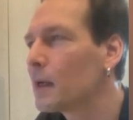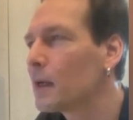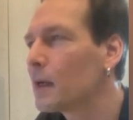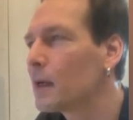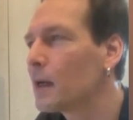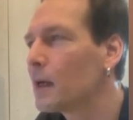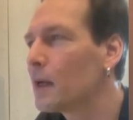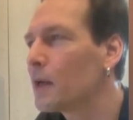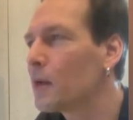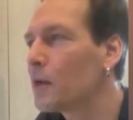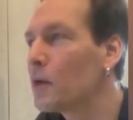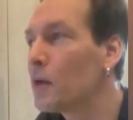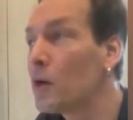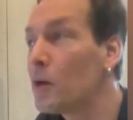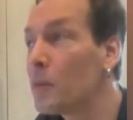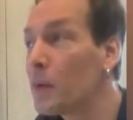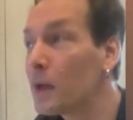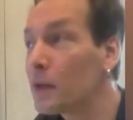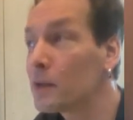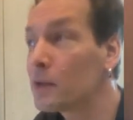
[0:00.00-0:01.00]
I don't know
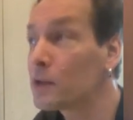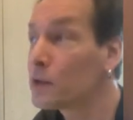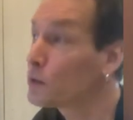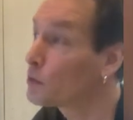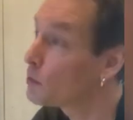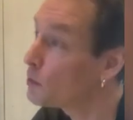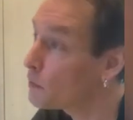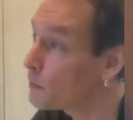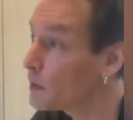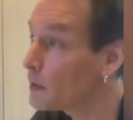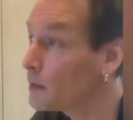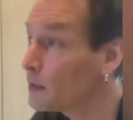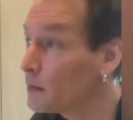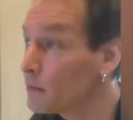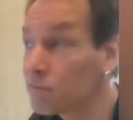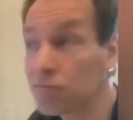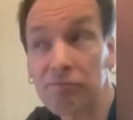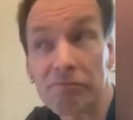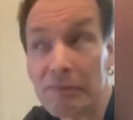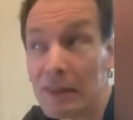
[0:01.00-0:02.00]
about touring.
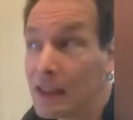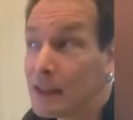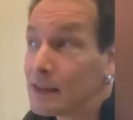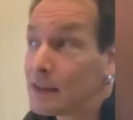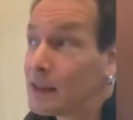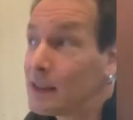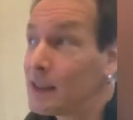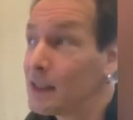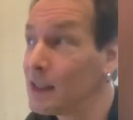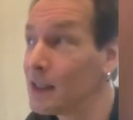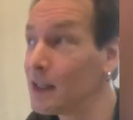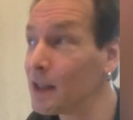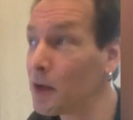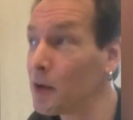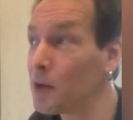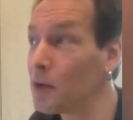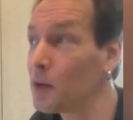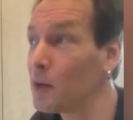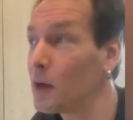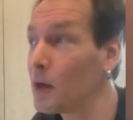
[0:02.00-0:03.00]
Let's see. I
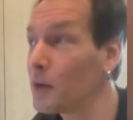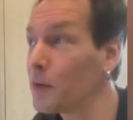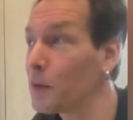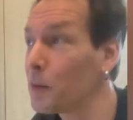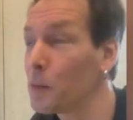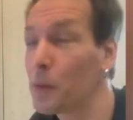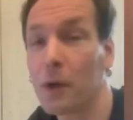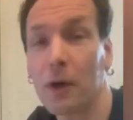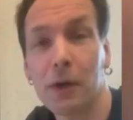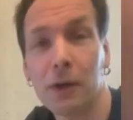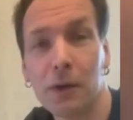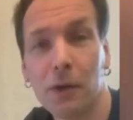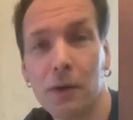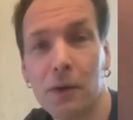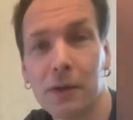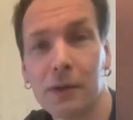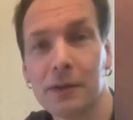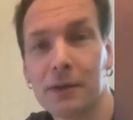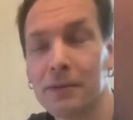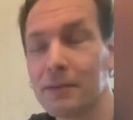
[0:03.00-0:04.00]
don't know how the world
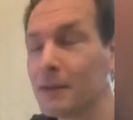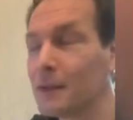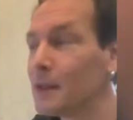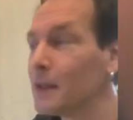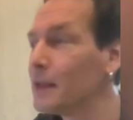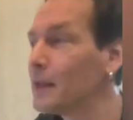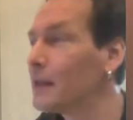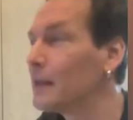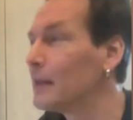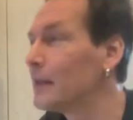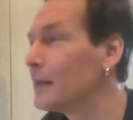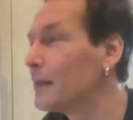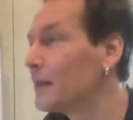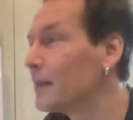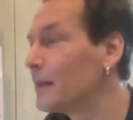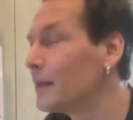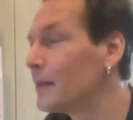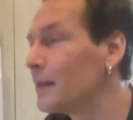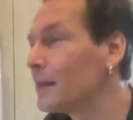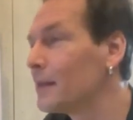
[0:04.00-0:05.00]
looks
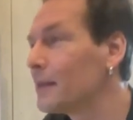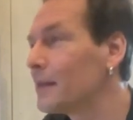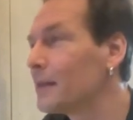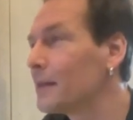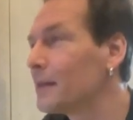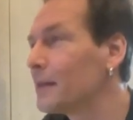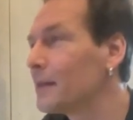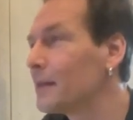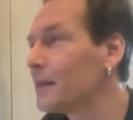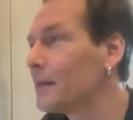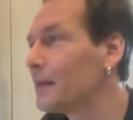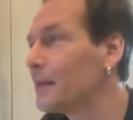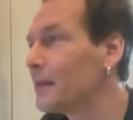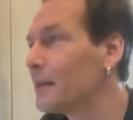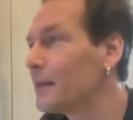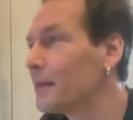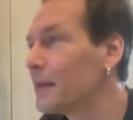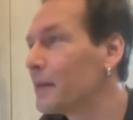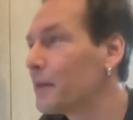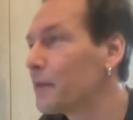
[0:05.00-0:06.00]

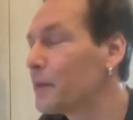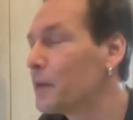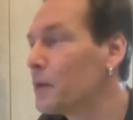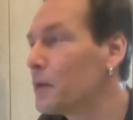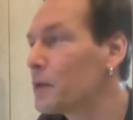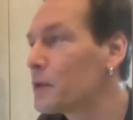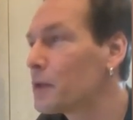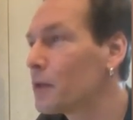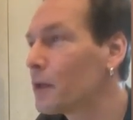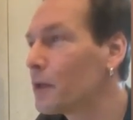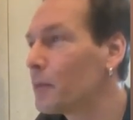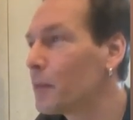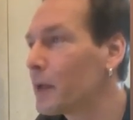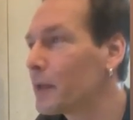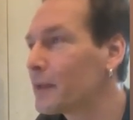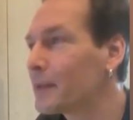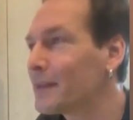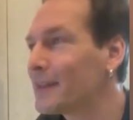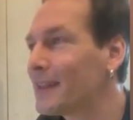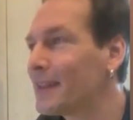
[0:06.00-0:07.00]
in the future,
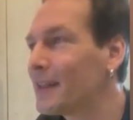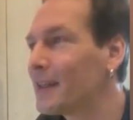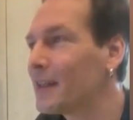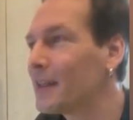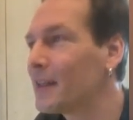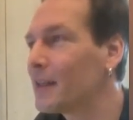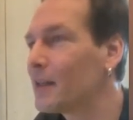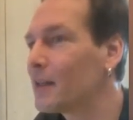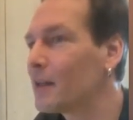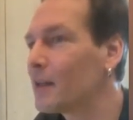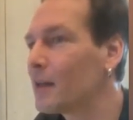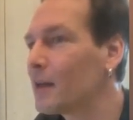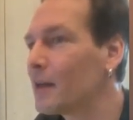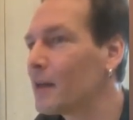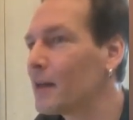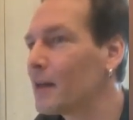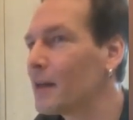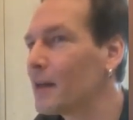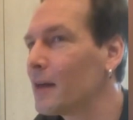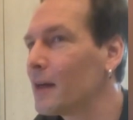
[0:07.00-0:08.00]
but
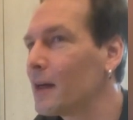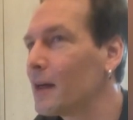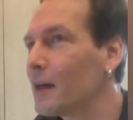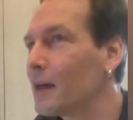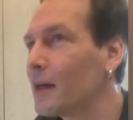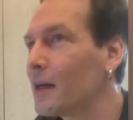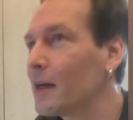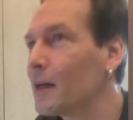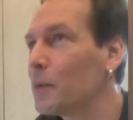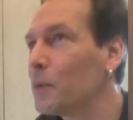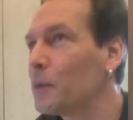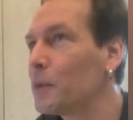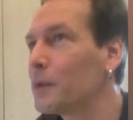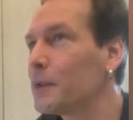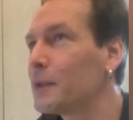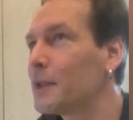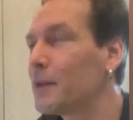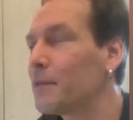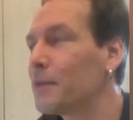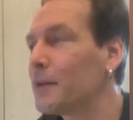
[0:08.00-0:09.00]
I
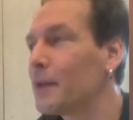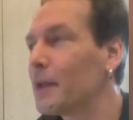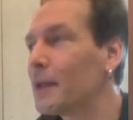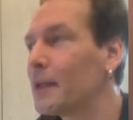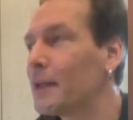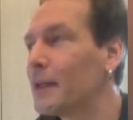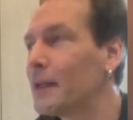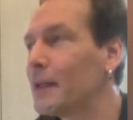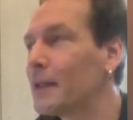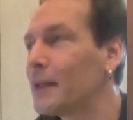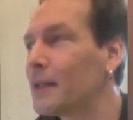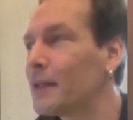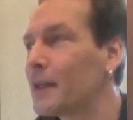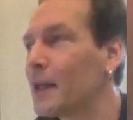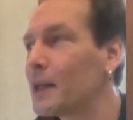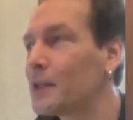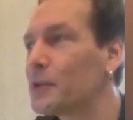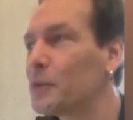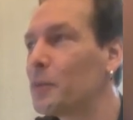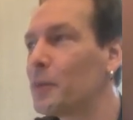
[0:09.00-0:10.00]
would definitely
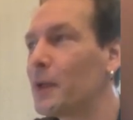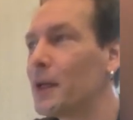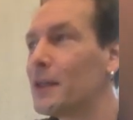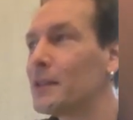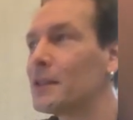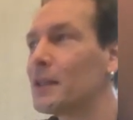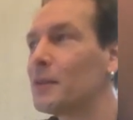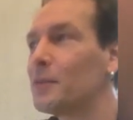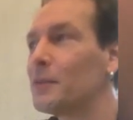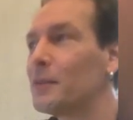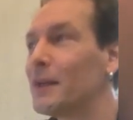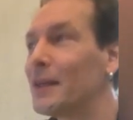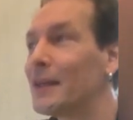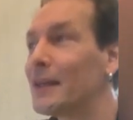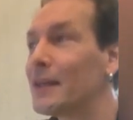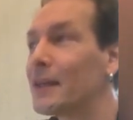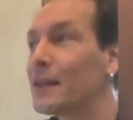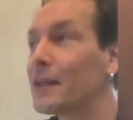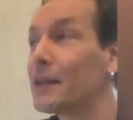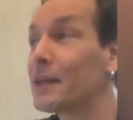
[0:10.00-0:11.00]
like to play some
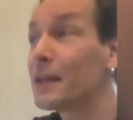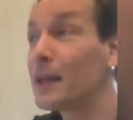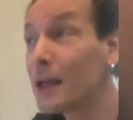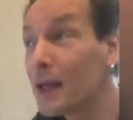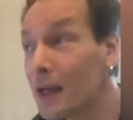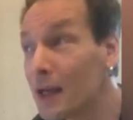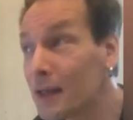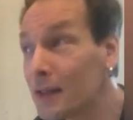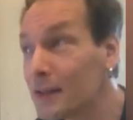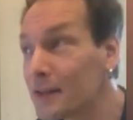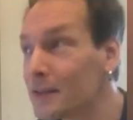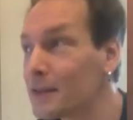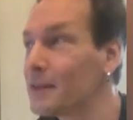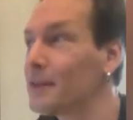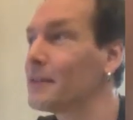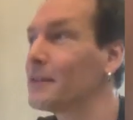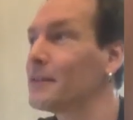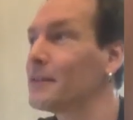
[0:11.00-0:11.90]
gigs